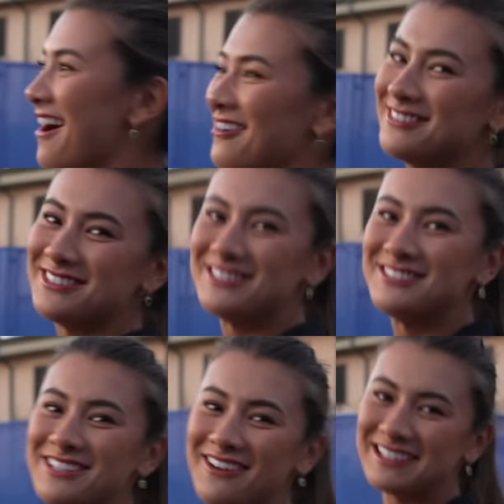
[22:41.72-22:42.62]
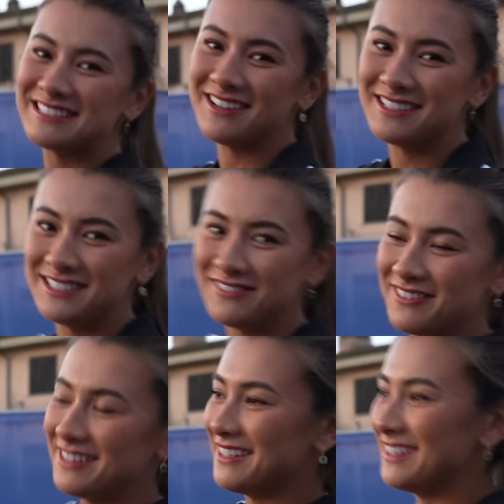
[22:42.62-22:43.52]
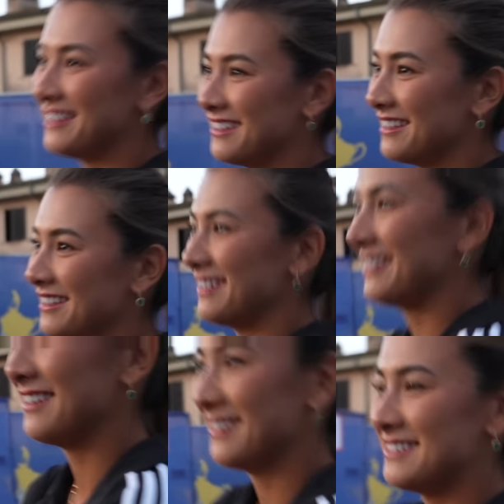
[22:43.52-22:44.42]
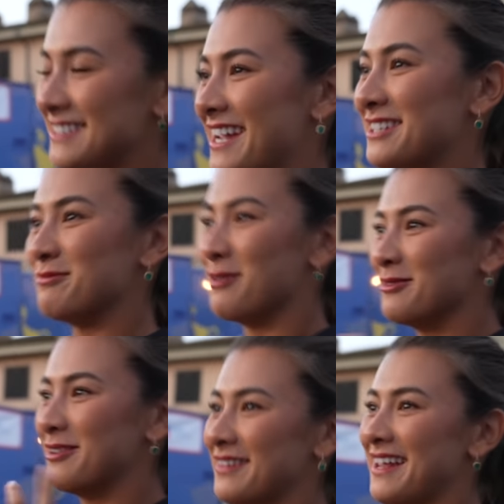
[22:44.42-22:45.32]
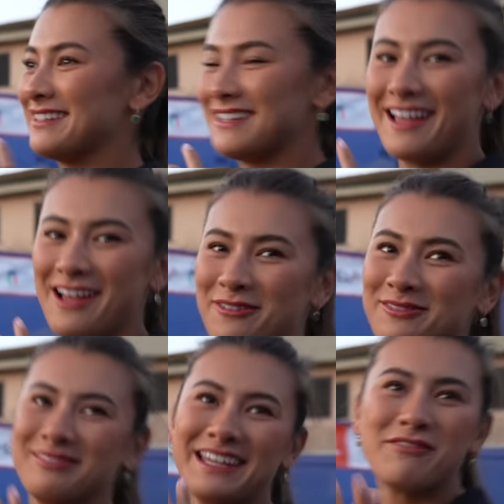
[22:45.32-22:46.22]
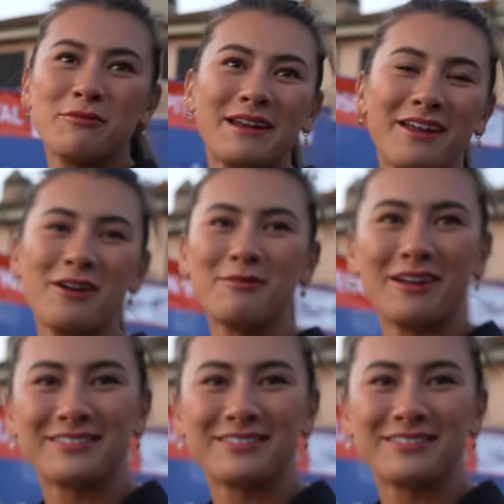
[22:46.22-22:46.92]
I was so excited for today, tomorrow, the next. I even went home and I